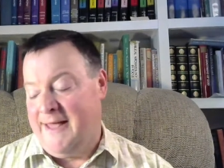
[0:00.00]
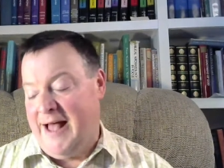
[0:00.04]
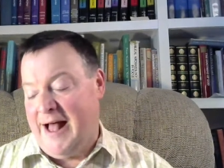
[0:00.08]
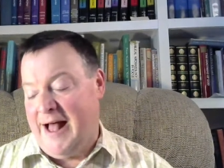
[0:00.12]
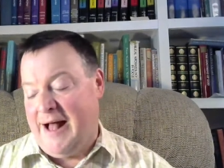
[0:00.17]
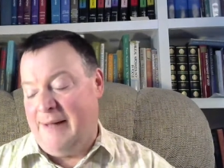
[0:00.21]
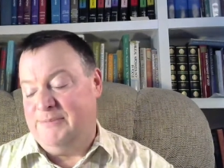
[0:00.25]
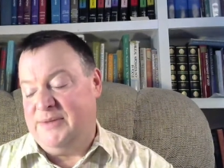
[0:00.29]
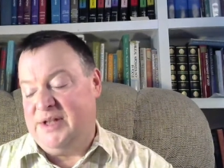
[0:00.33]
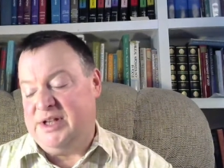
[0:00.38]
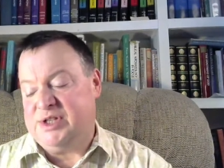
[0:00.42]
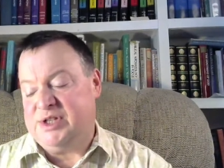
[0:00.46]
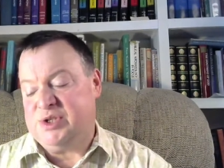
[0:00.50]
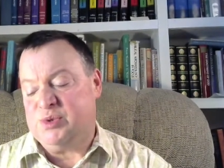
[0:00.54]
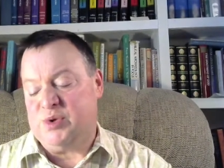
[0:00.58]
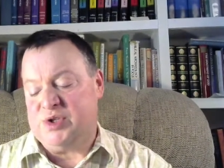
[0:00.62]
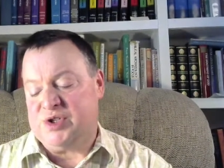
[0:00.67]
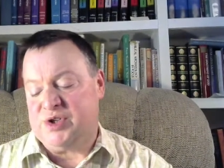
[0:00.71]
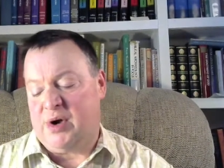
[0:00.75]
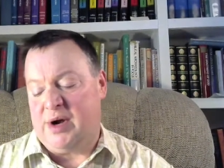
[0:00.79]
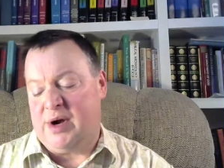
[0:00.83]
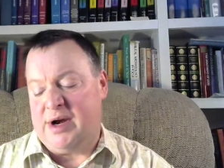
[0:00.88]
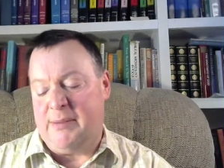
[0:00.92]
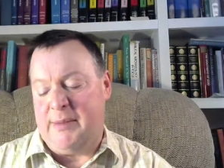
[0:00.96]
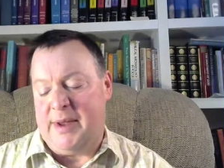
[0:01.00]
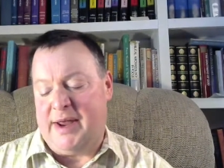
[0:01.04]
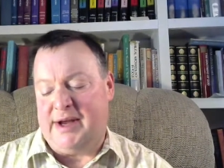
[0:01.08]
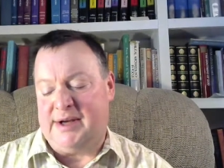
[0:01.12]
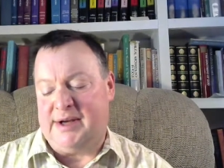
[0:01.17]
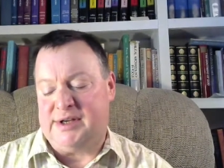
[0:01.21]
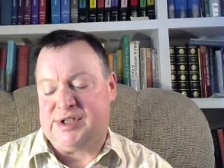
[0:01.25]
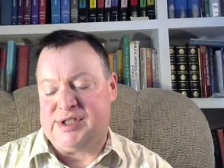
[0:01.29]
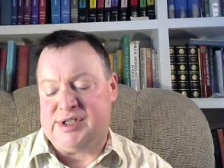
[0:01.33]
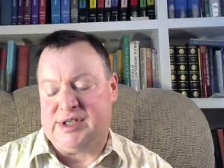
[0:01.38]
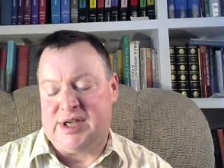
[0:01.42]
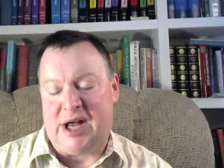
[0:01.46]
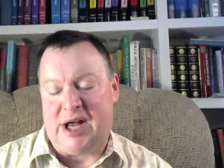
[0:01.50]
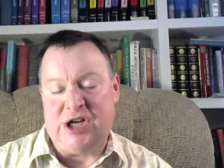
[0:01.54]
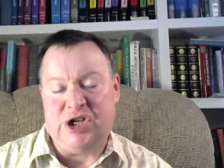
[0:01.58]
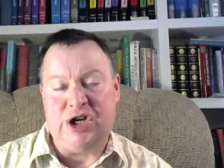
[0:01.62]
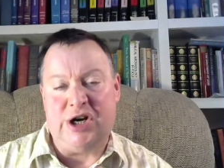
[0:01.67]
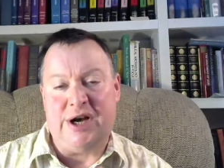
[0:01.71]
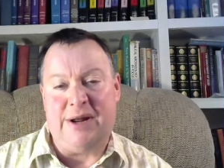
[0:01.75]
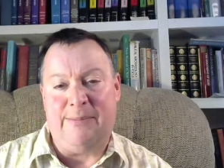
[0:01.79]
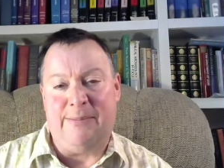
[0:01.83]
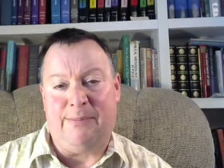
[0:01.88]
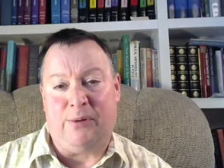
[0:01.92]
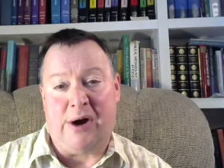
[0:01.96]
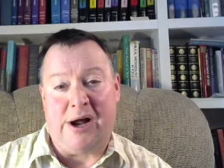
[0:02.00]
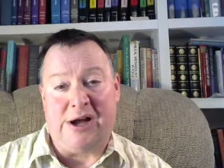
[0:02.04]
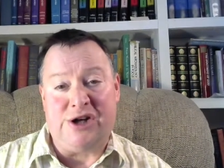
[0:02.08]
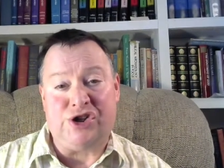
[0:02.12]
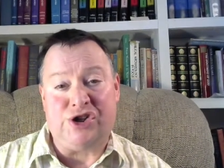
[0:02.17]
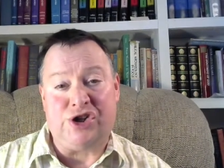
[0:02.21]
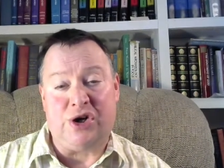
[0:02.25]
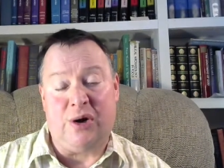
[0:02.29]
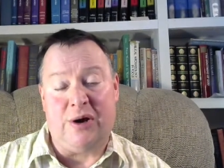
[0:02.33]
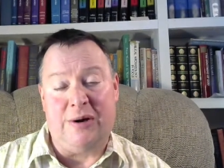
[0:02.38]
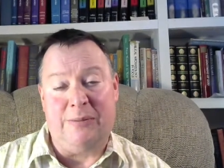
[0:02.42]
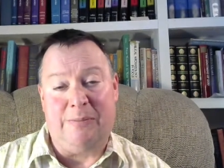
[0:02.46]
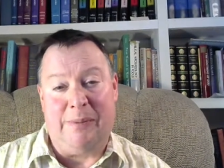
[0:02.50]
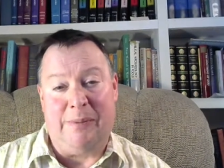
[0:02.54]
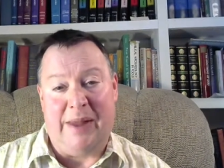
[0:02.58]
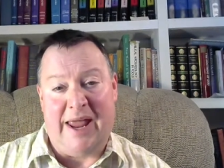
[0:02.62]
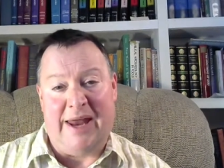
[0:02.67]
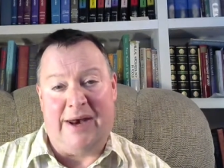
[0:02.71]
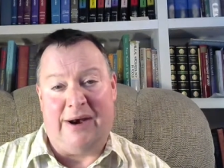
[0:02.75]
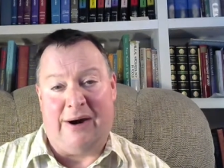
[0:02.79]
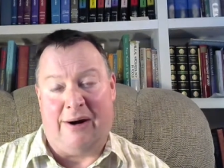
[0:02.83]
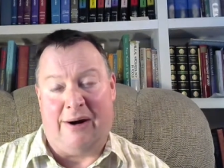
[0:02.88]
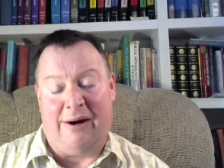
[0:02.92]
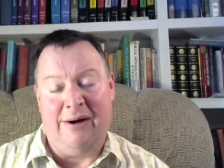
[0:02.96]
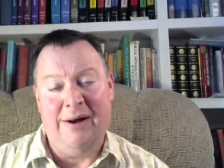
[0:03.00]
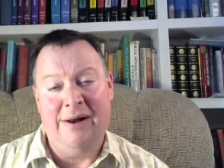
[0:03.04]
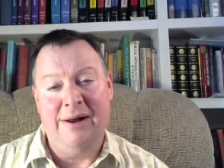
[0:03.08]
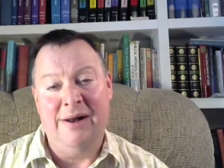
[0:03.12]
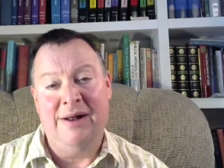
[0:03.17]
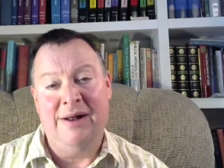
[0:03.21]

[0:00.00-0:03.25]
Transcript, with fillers: And this was going to make such an impression on Peter